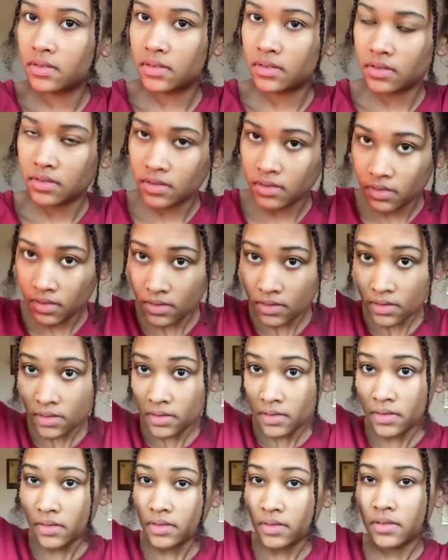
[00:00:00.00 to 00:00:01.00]

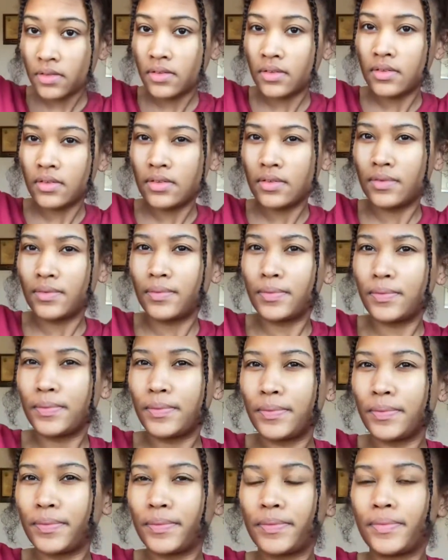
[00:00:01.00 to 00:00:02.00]

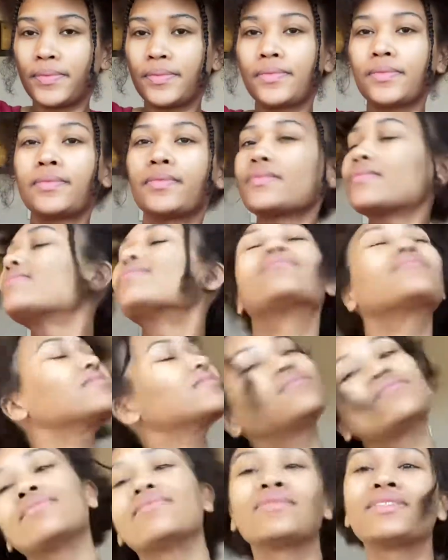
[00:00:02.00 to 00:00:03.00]

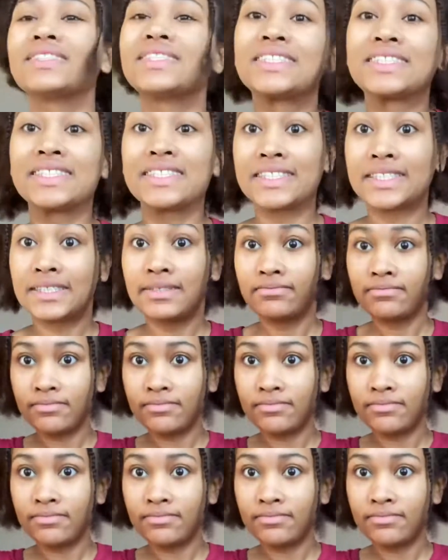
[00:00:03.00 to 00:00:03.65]
Nobody speaks.